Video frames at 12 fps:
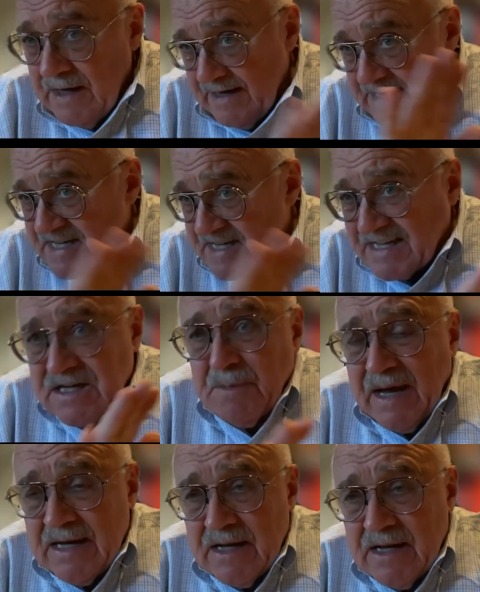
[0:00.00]
It is
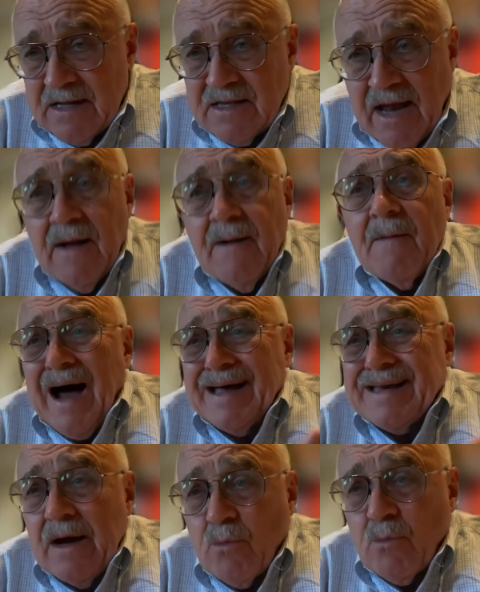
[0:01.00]
estimated that high
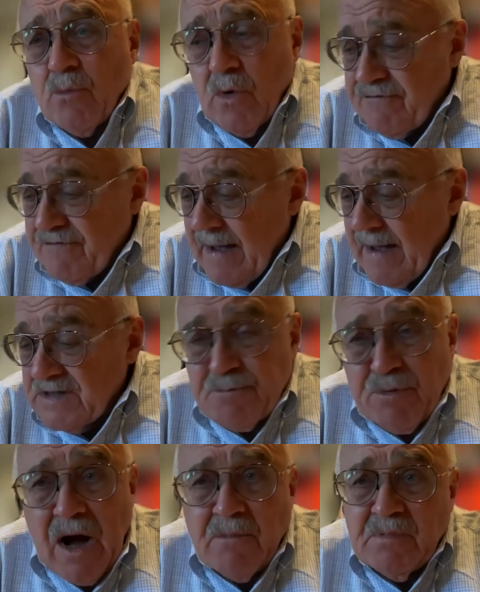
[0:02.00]
net worth families
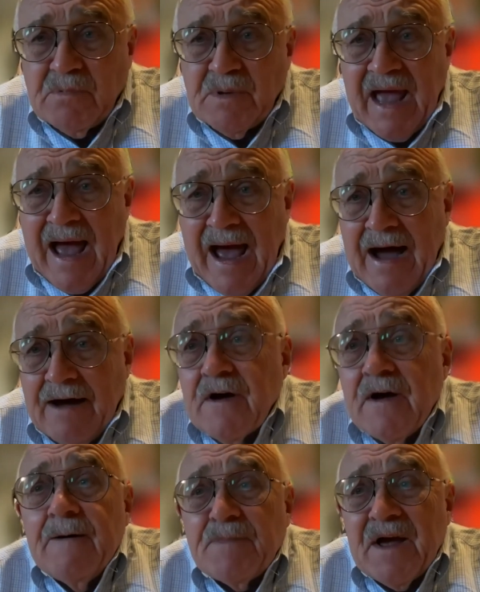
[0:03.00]
probably have
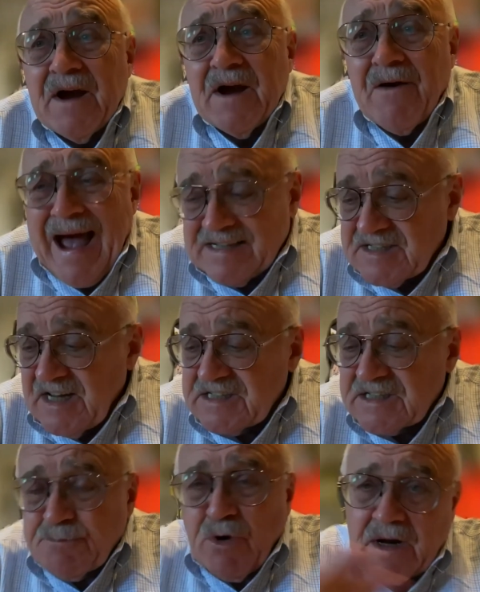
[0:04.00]
their
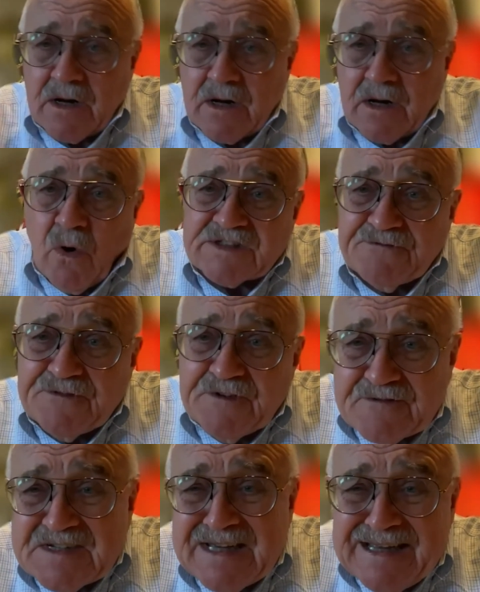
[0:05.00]
assets spread across
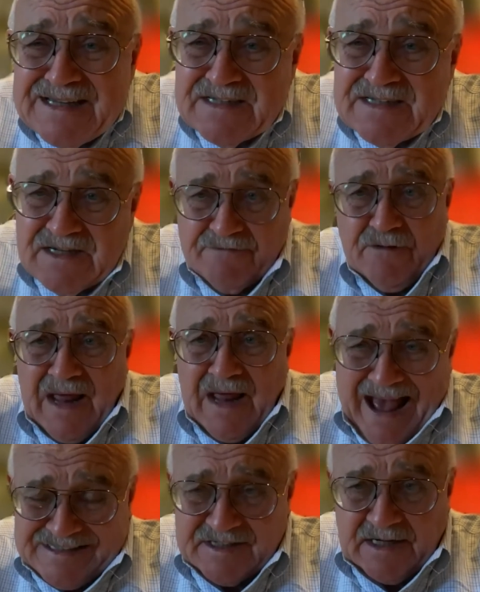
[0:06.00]
15 different
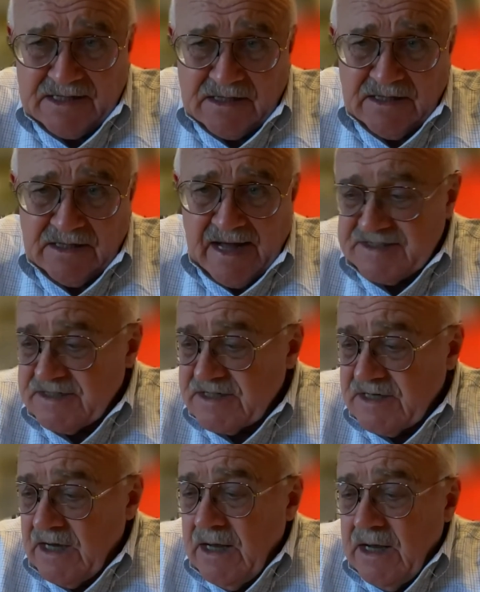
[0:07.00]
asset classes.